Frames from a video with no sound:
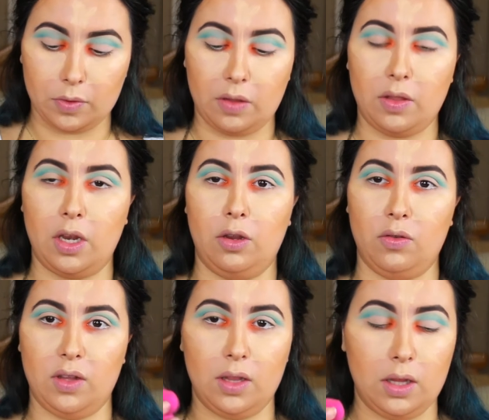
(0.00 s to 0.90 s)
And then
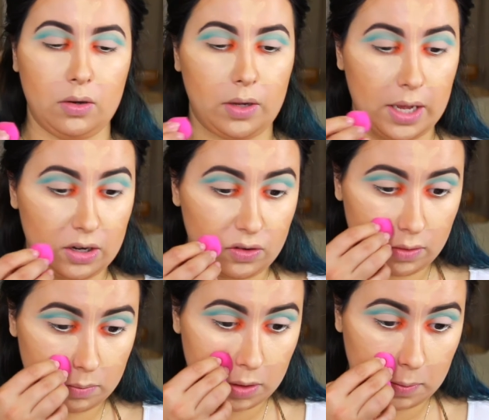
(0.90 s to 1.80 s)
using the little edge
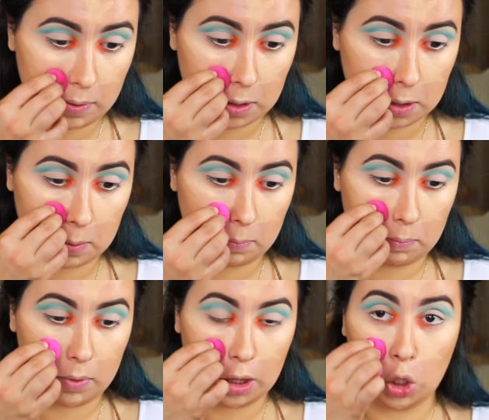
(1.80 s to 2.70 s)
of the beauty
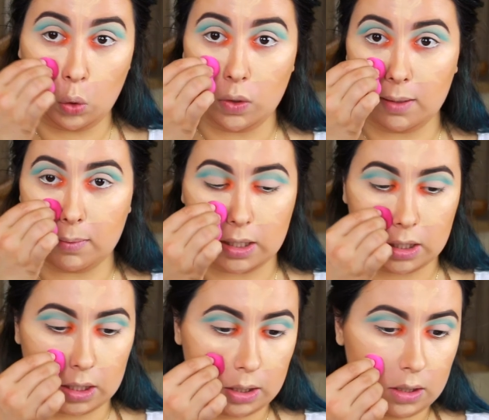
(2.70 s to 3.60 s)

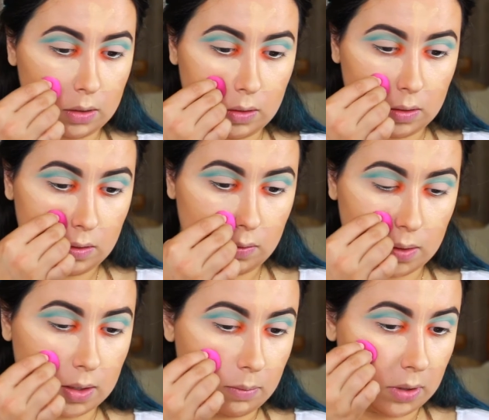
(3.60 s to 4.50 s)
blender,
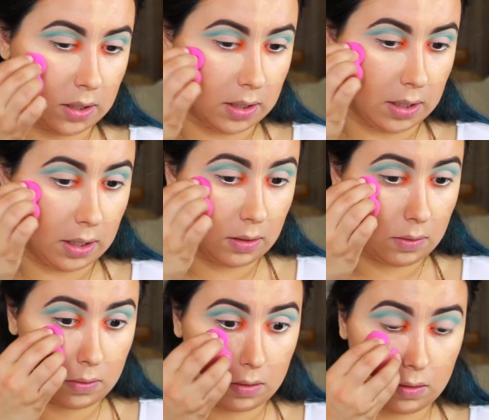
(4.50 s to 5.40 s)
we're gonna blend it
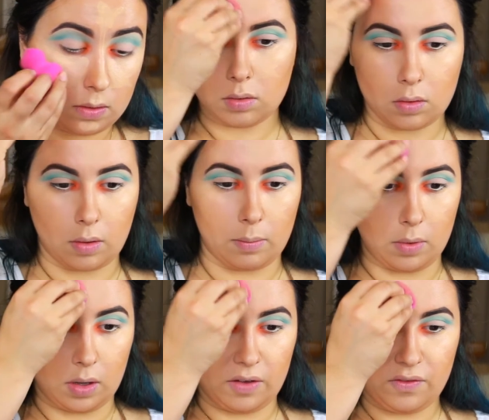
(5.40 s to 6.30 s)
out.
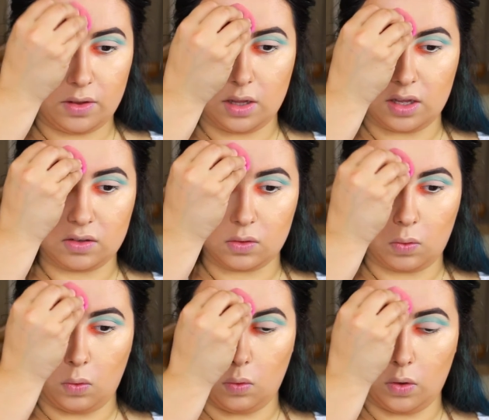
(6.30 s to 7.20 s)
I'm loving this
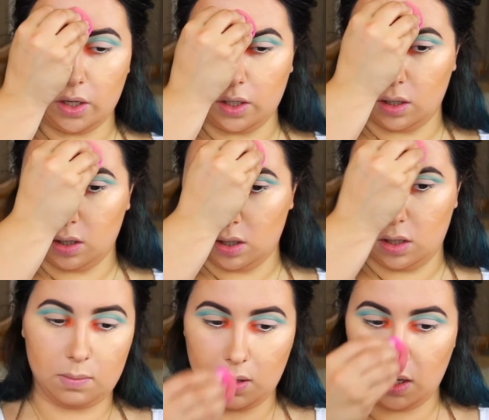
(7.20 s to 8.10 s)

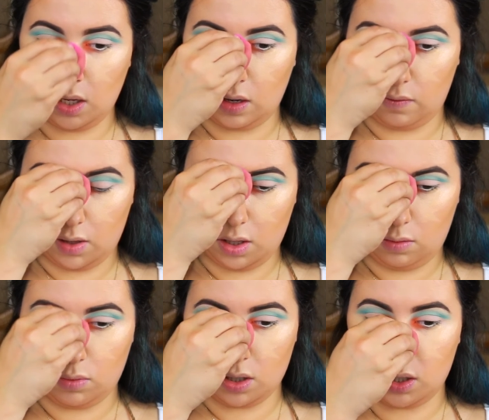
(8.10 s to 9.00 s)
oil. It's making
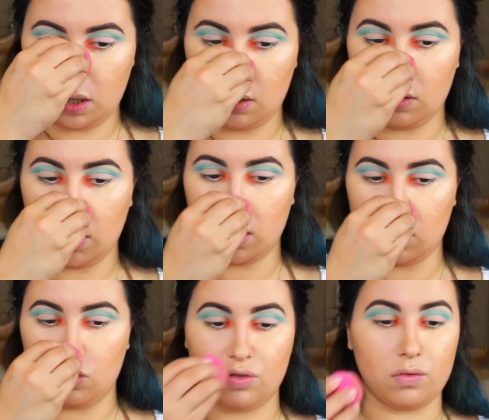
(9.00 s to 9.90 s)
everything blend out like
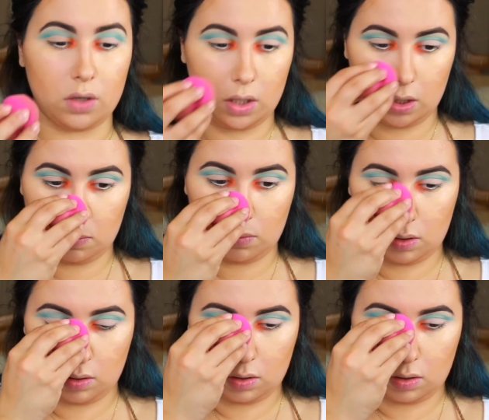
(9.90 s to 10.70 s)
a dream.